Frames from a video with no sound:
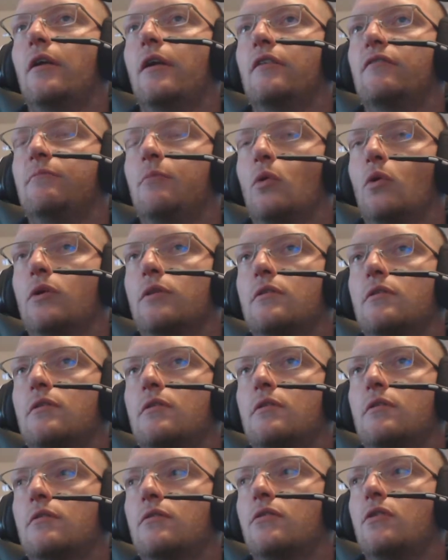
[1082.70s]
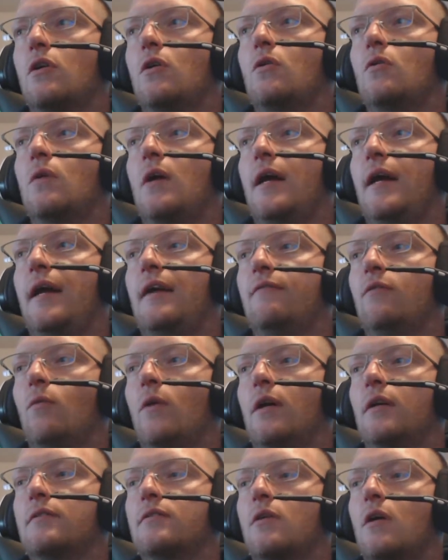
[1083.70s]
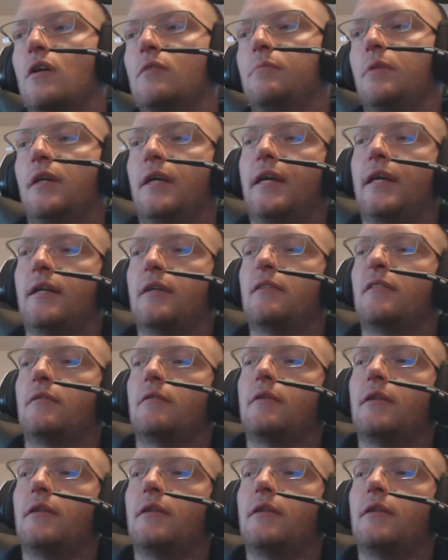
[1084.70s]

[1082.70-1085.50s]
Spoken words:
not enough ports. So I have the wireless card plug in.